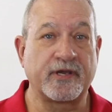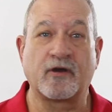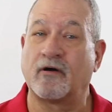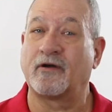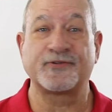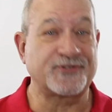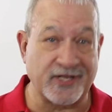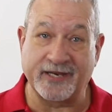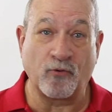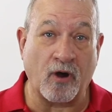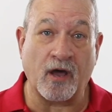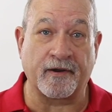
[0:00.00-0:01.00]
we call city
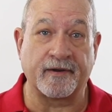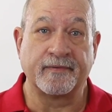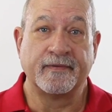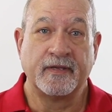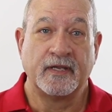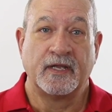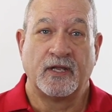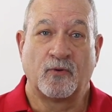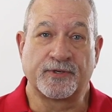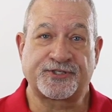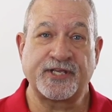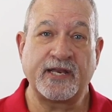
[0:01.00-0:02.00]
water.
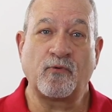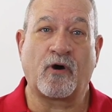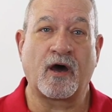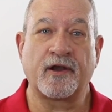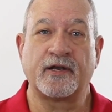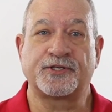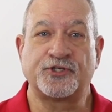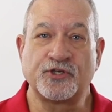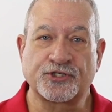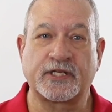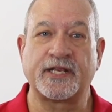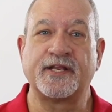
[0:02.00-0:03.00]
With city water, it's
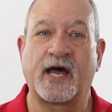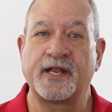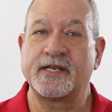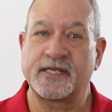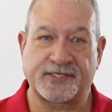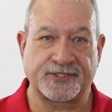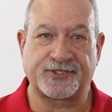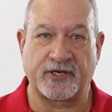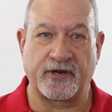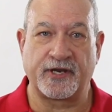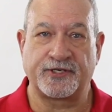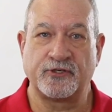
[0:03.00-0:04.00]
usually not
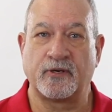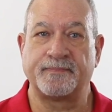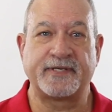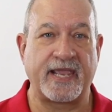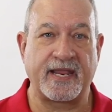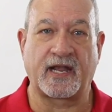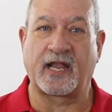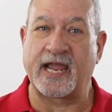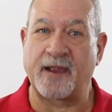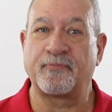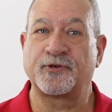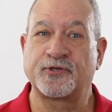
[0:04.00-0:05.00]
necessary to obtain a
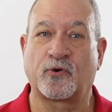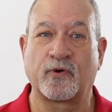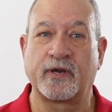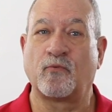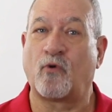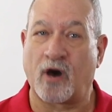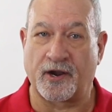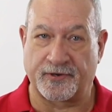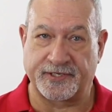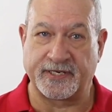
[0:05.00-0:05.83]
laboratory water